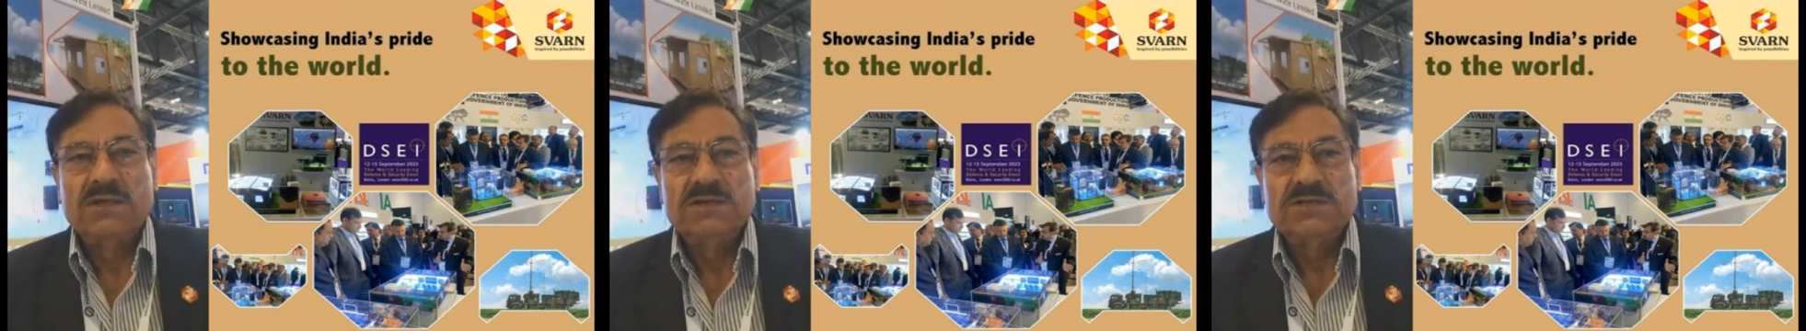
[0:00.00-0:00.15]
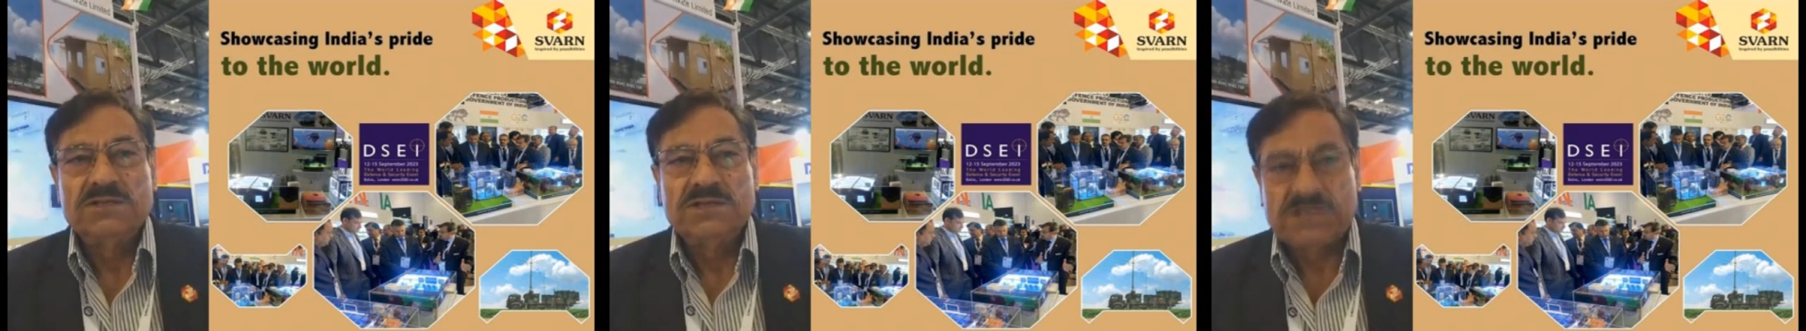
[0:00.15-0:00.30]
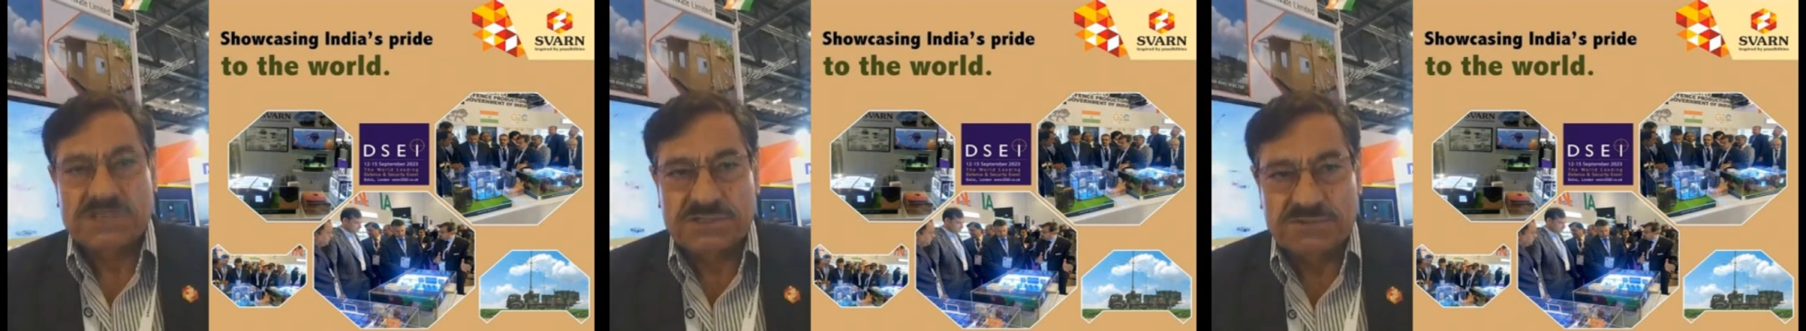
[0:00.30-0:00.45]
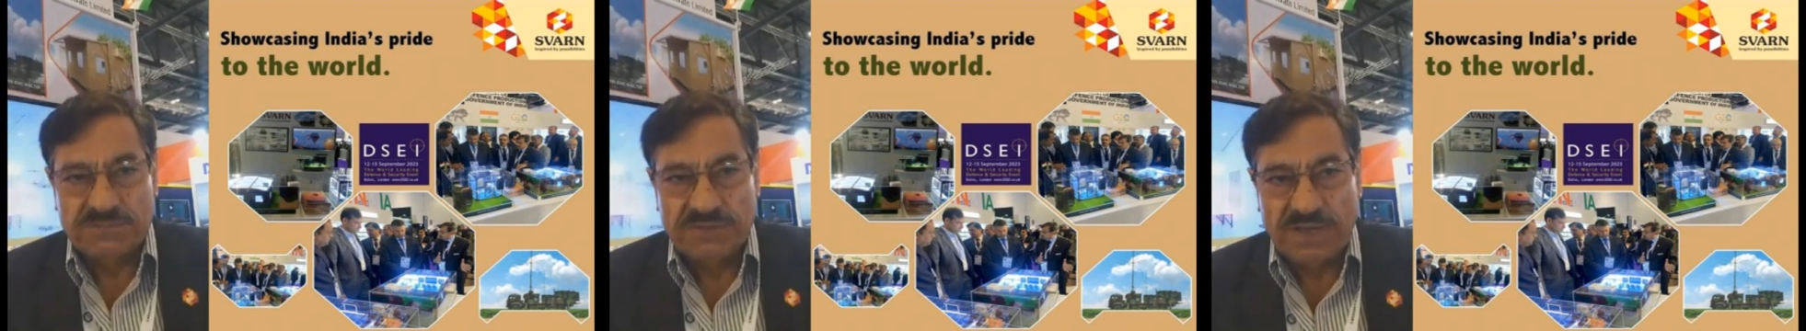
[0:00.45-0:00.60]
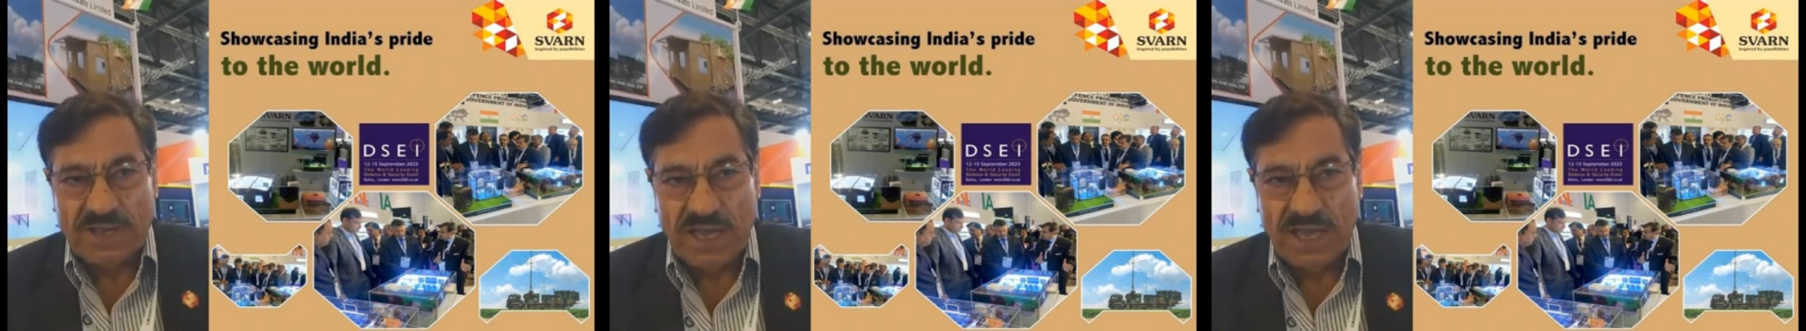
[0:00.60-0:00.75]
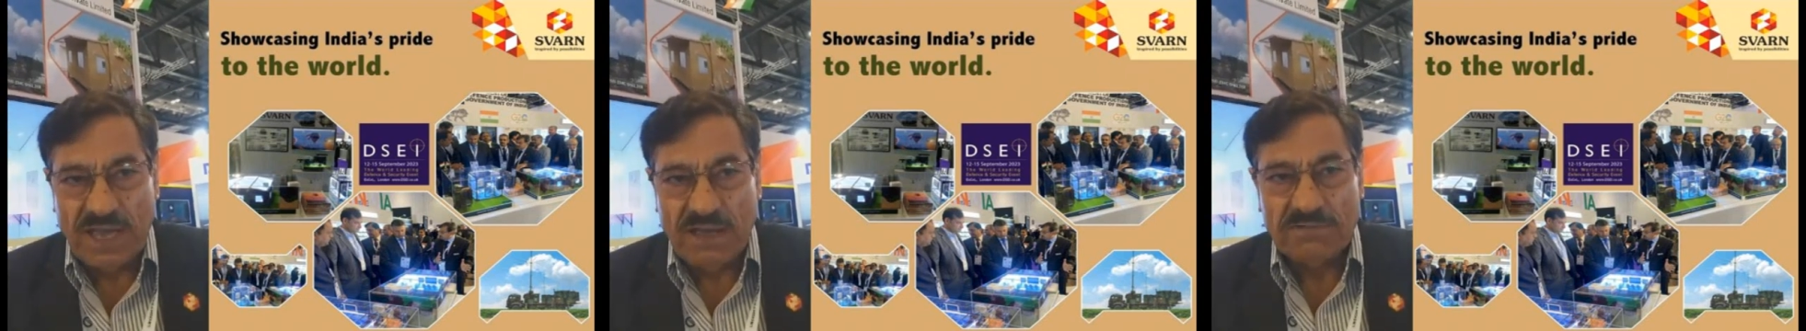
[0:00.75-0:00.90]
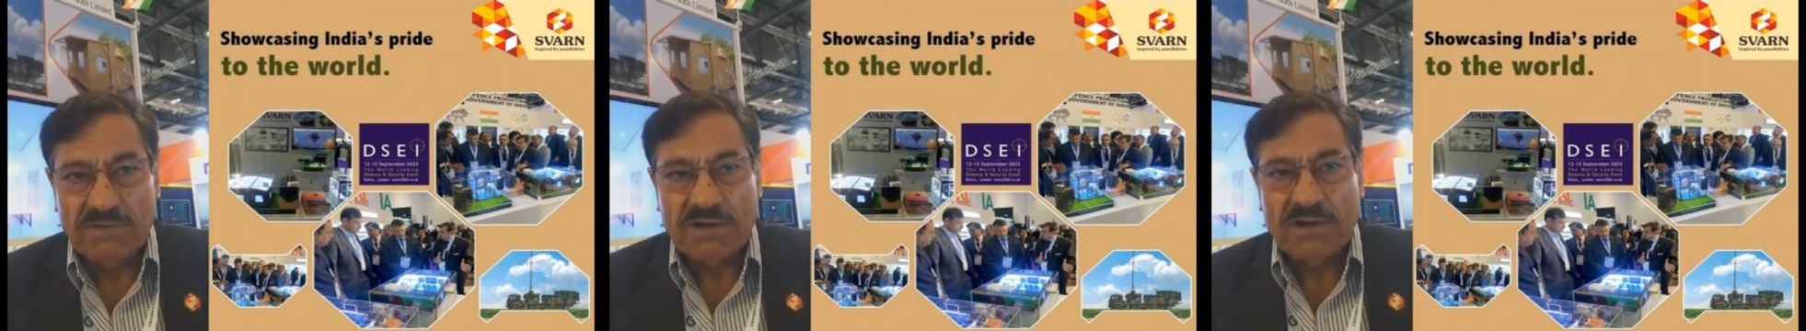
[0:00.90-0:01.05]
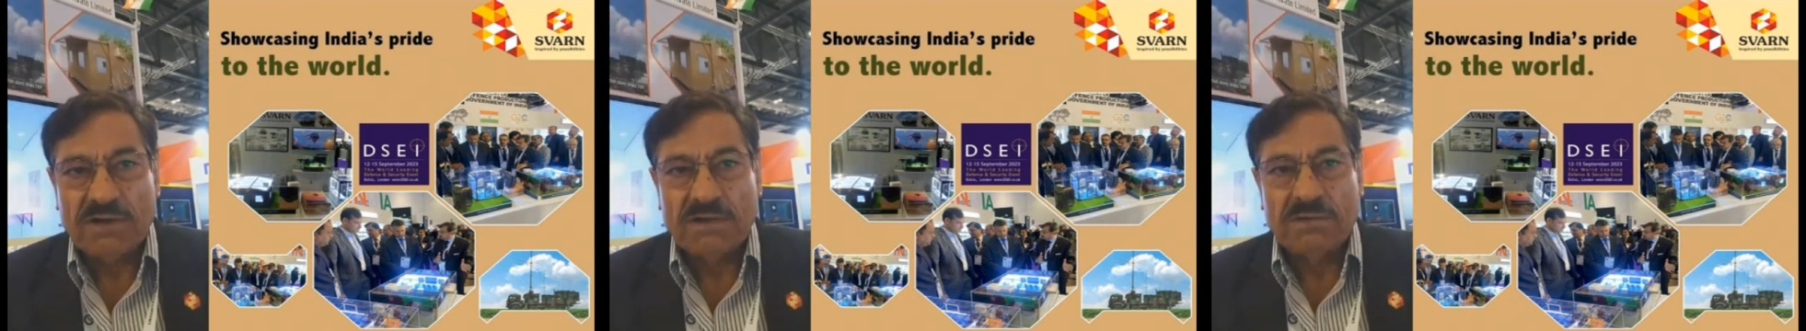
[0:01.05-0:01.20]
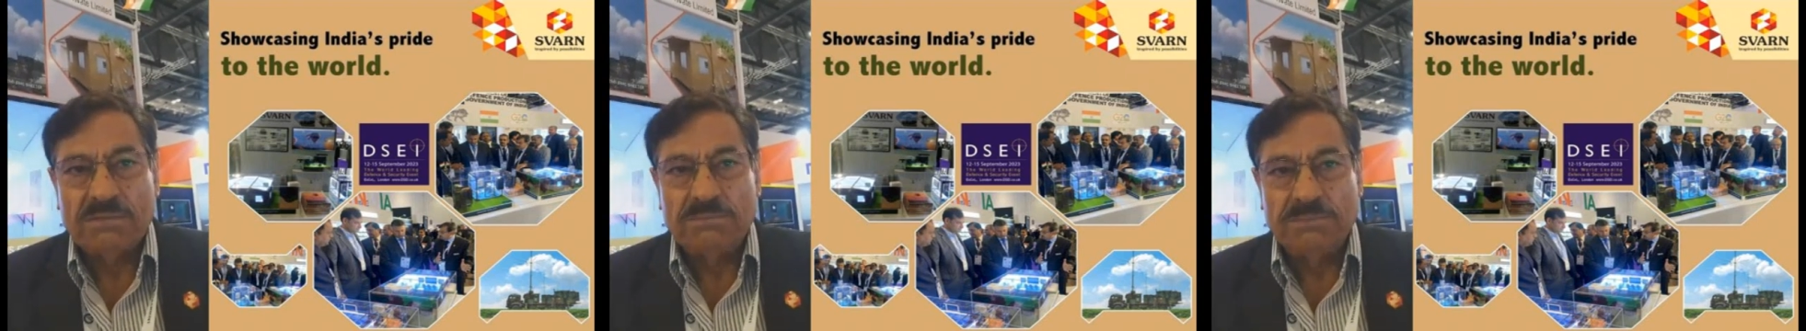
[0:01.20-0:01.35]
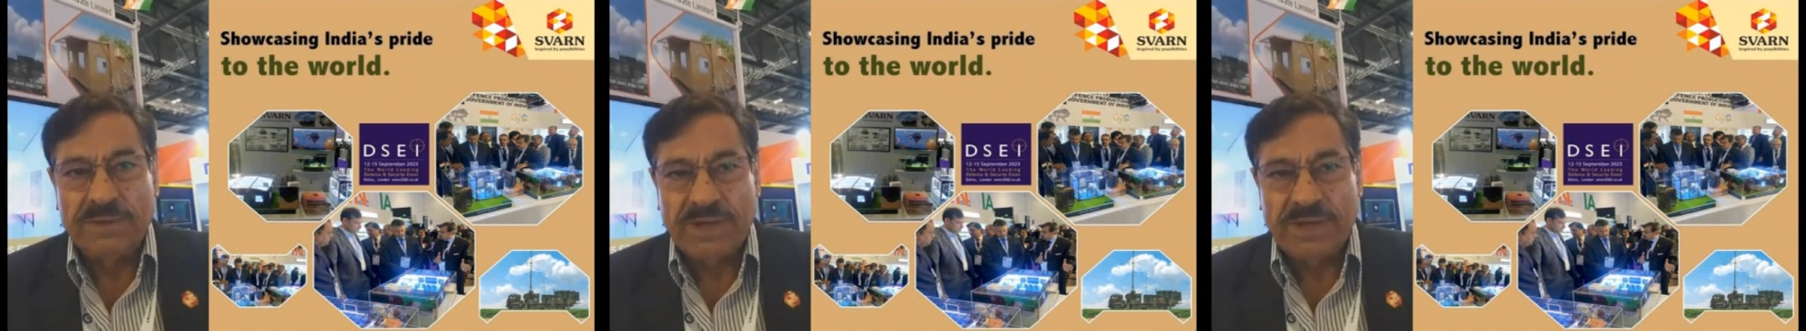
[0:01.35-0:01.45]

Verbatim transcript: Yes, we have a